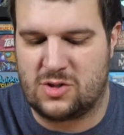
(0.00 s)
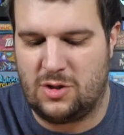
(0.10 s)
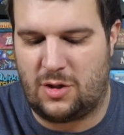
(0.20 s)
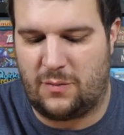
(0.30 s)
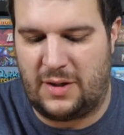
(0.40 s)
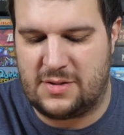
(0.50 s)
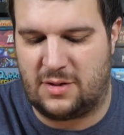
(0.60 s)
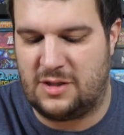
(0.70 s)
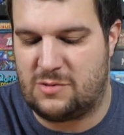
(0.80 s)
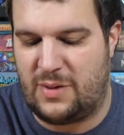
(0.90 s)
So you can
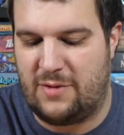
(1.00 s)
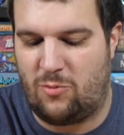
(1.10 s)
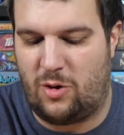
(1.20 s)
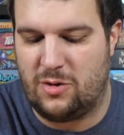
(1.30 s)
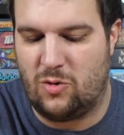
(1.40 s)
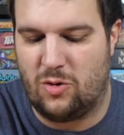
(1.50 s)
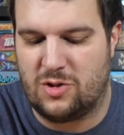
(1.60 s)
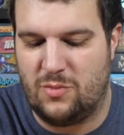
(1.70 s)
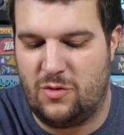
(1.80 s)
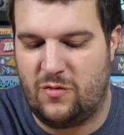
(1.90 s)
basically spend 1 gold
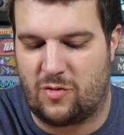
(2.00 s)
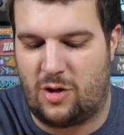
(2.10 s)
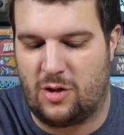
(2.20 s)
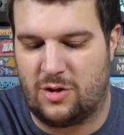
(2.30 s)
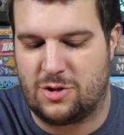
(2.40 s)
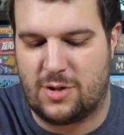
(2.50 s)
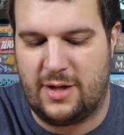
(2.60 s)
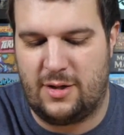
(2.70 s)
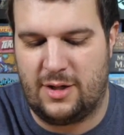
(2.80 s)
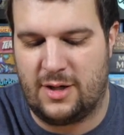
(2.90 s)
to move along the
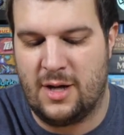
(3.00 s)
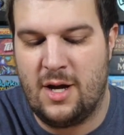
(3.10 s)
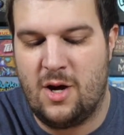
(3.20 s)
trail here.